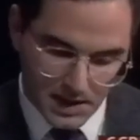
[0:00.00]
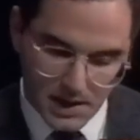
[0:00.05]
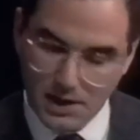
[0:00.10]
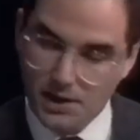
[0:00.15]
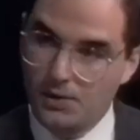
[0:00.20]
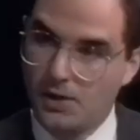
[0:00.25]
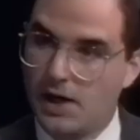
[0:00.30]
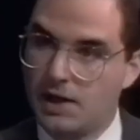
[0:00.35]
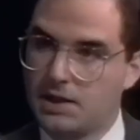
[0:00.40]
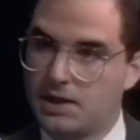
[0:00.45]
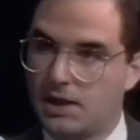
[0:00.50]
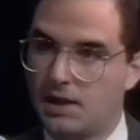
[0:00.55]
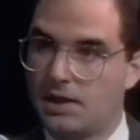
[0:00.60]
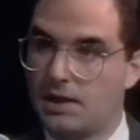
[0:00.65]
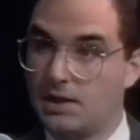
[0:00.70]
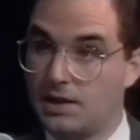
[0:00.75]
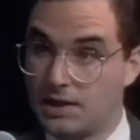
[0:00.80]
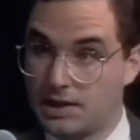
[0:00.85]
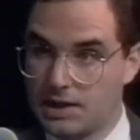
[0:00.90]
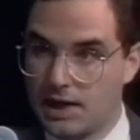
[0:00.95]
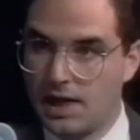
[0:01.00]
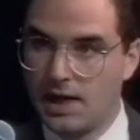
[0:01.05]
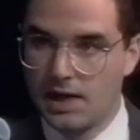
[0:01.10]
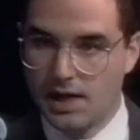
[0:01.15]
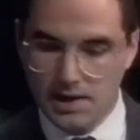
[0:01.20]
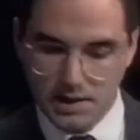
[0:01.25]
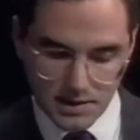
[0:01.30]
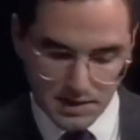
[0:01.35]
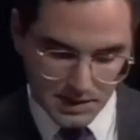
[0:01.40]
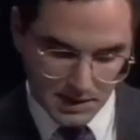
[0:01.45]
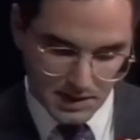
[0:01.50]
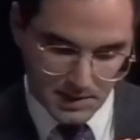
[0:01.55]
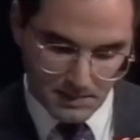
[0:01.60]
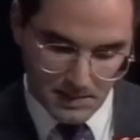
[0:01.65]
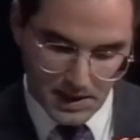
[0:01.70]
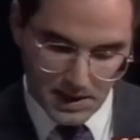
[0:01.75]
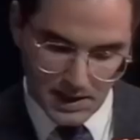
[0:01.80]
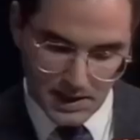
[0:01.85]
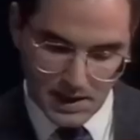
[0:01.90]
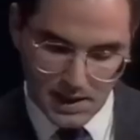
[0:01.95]
Granted, the Senate Ethics
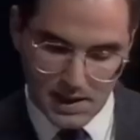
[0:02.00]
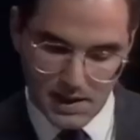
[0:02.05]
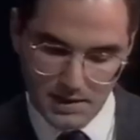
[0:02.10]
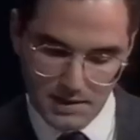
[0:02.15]
Committee